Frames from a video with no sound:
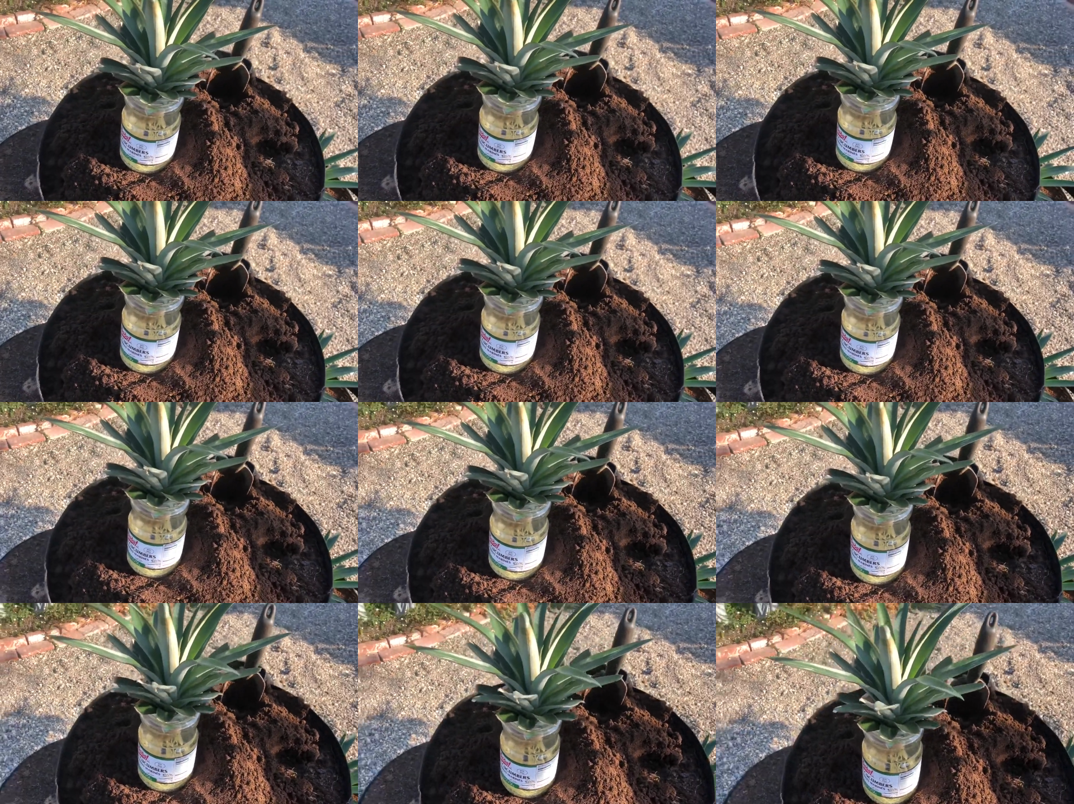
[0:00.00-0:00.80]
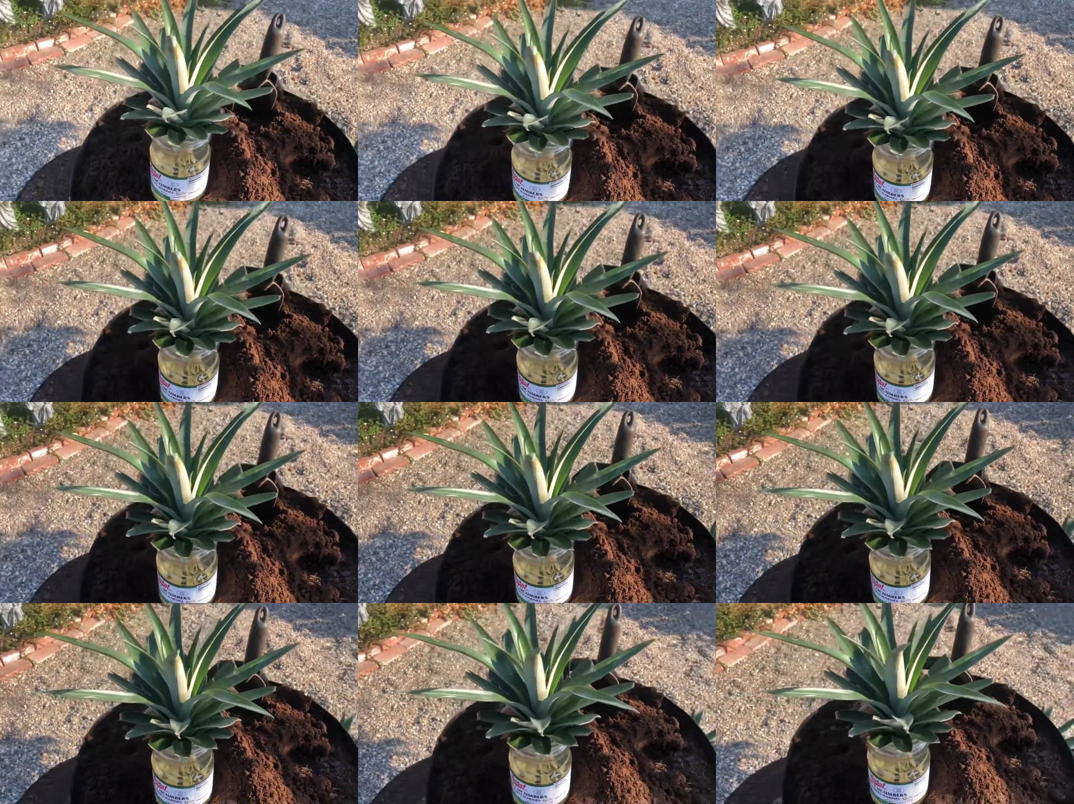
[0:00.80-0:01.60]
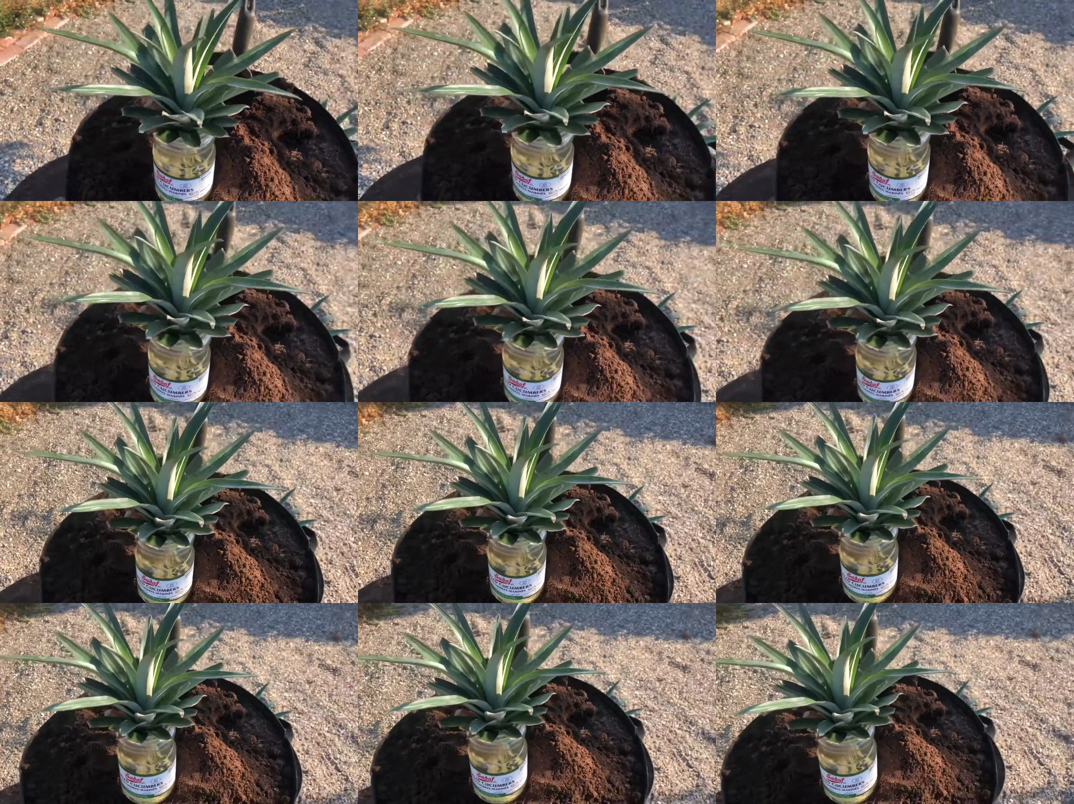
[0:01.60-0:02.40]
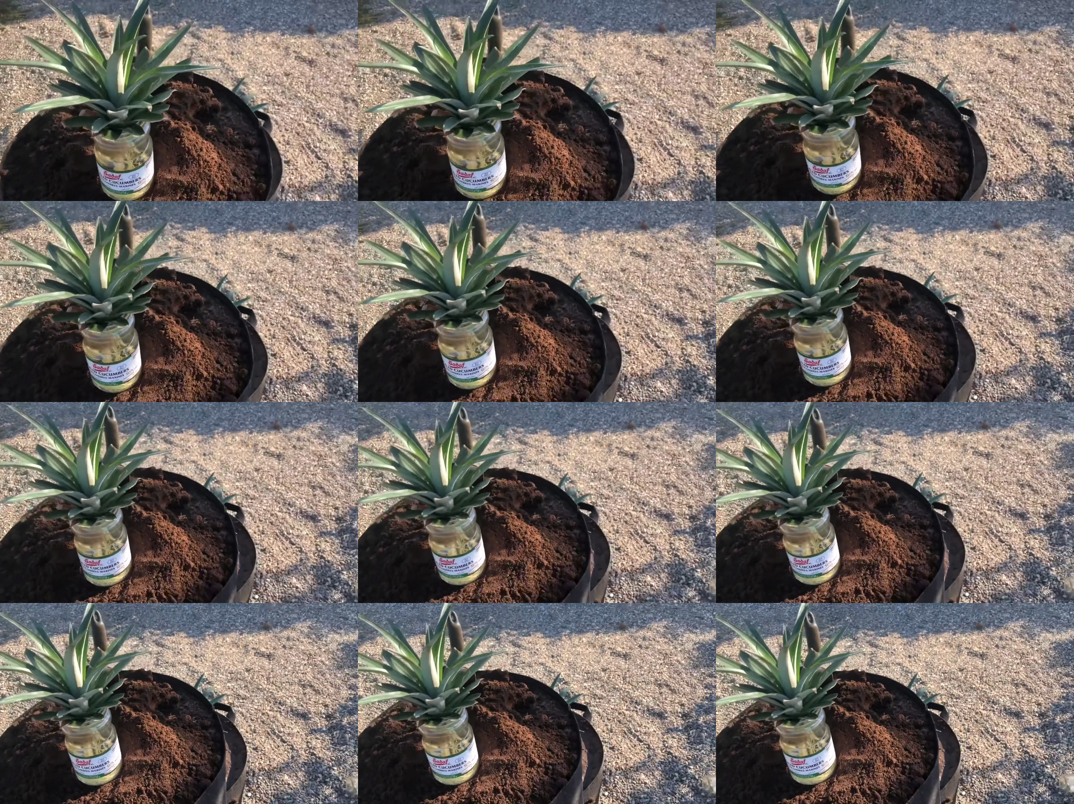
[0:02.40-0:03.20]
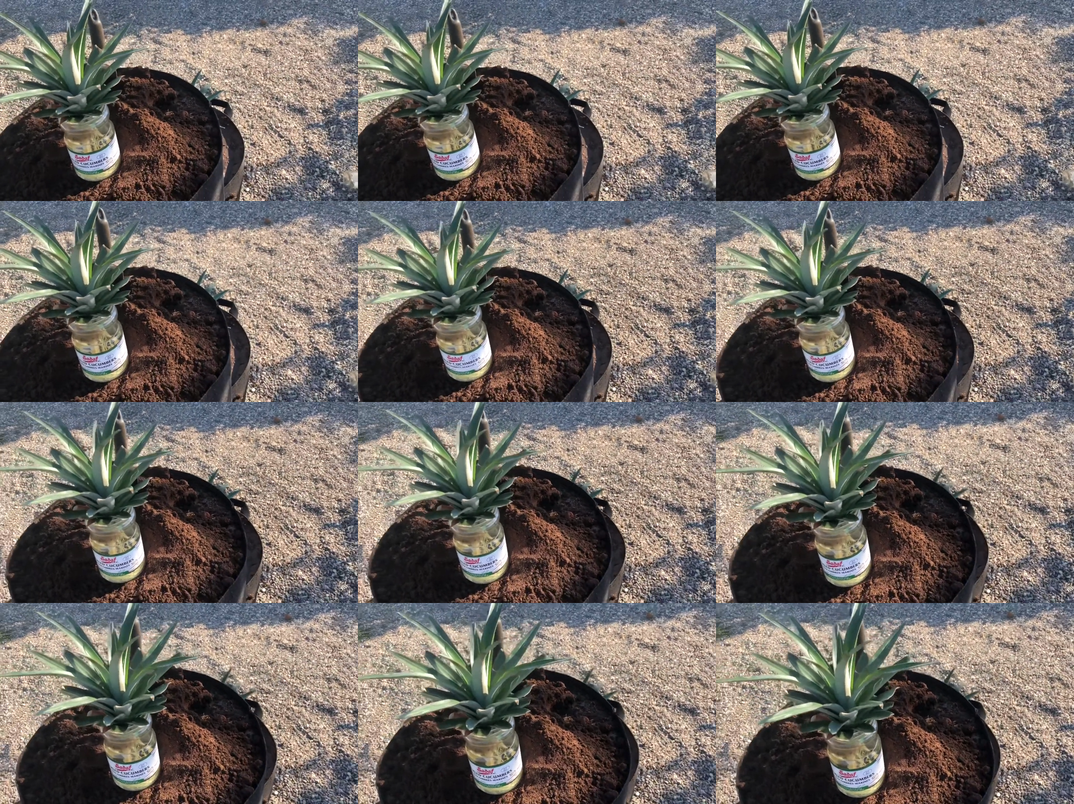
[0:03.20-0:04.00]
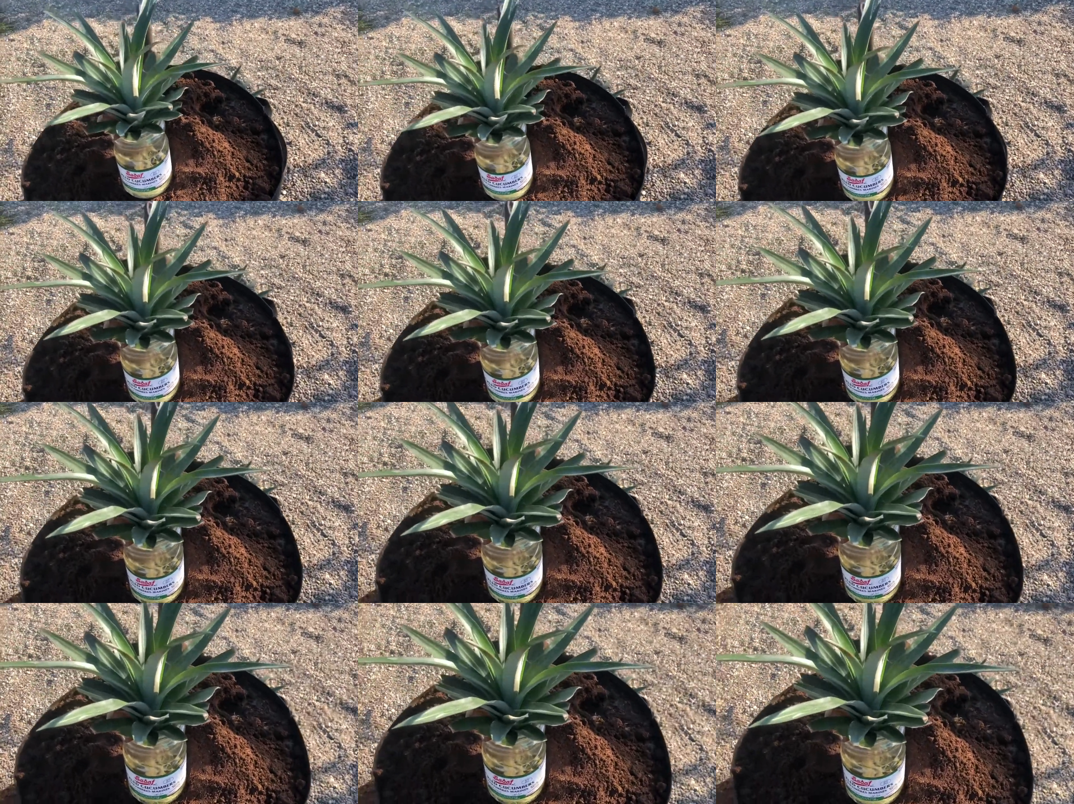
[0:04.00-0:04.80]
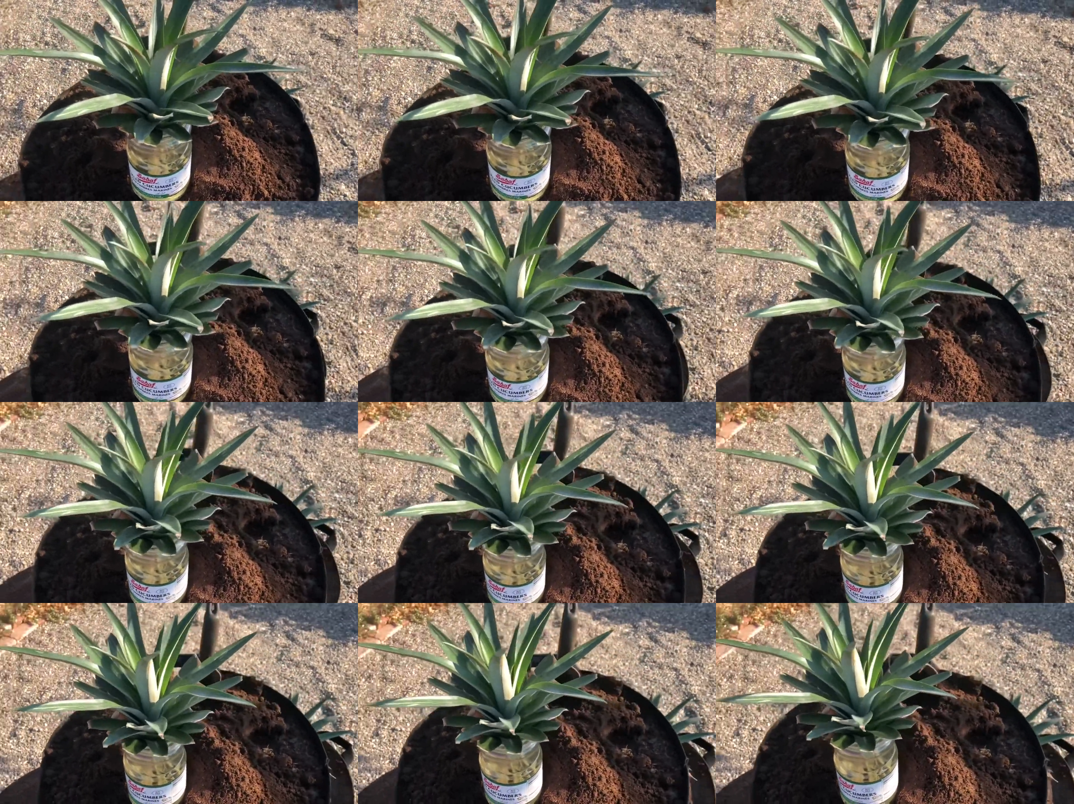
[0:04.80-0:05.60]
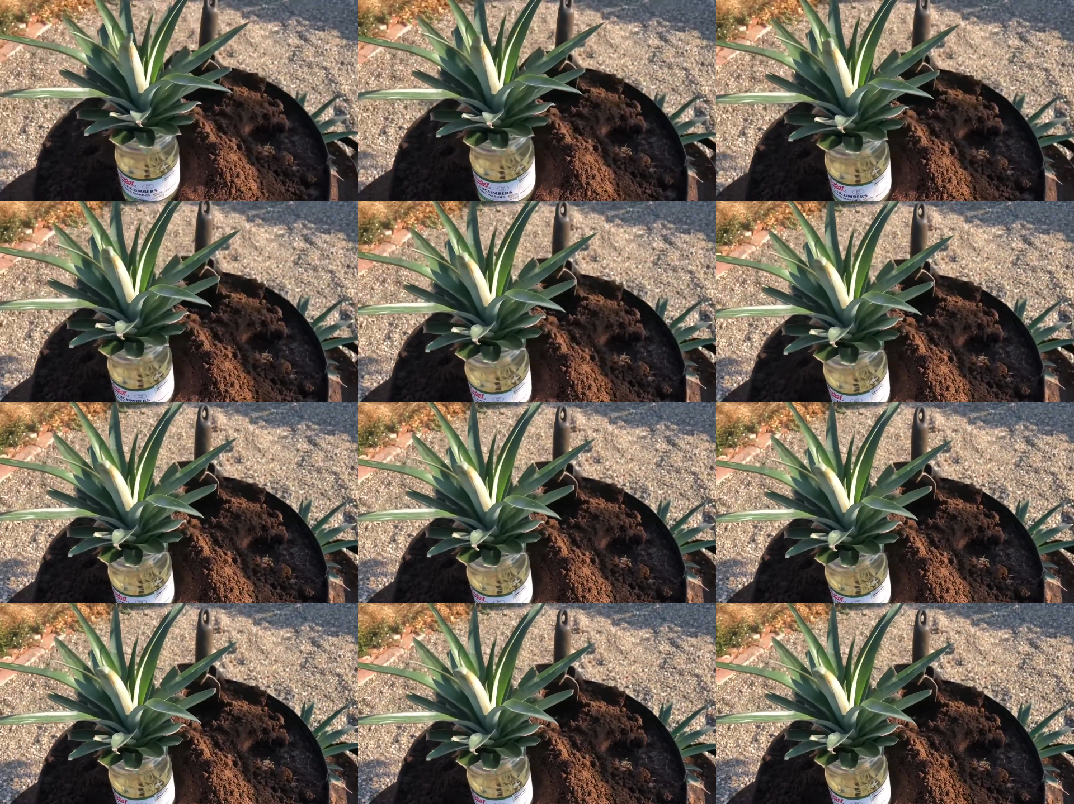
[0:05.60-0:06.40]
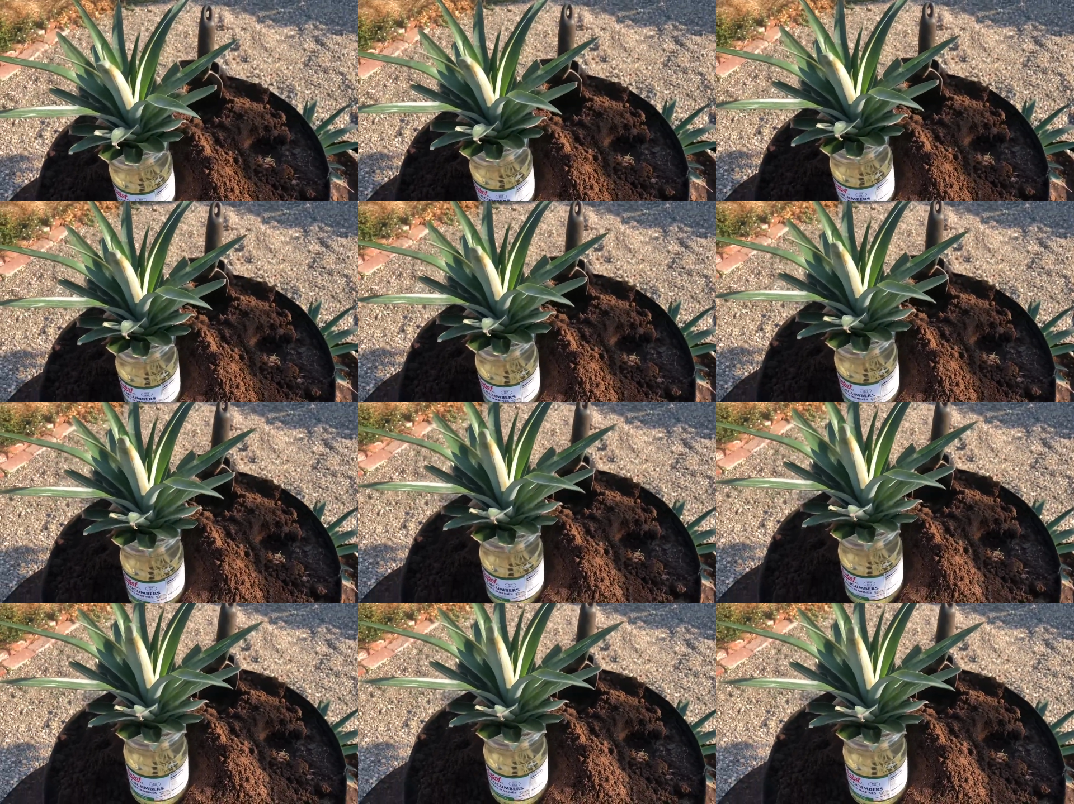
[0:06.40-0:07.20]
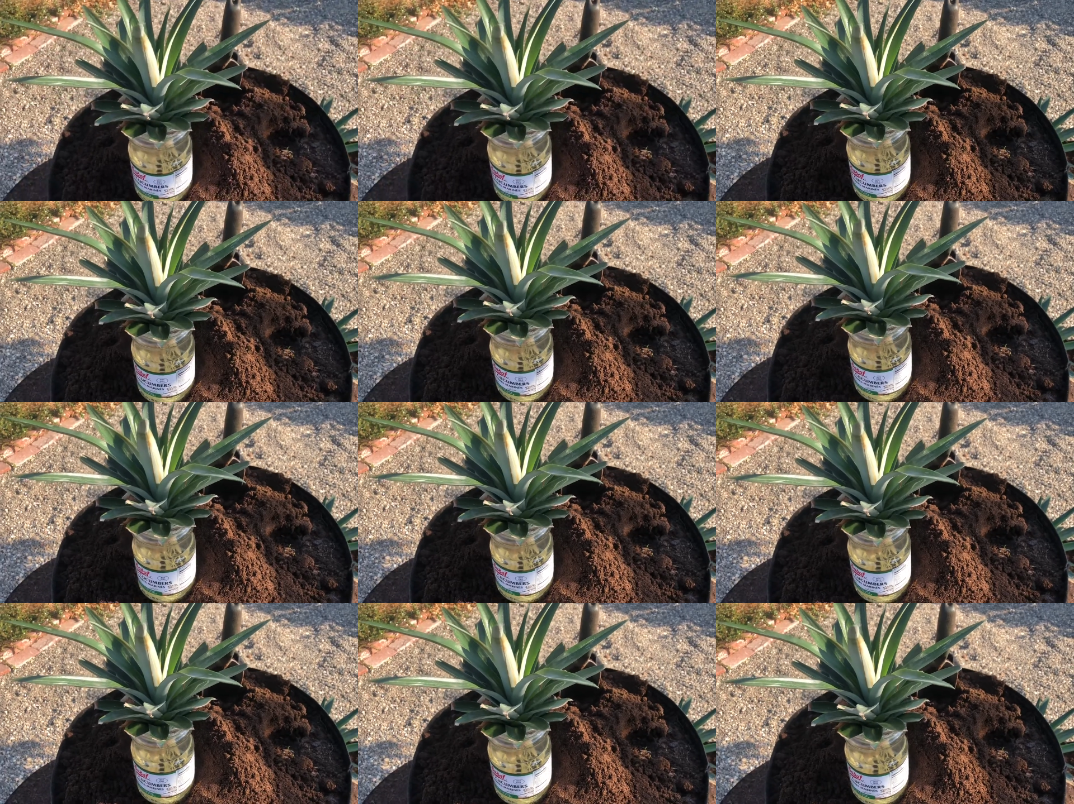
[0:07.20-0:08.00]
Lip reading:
No face is visible, so there are no lips to read.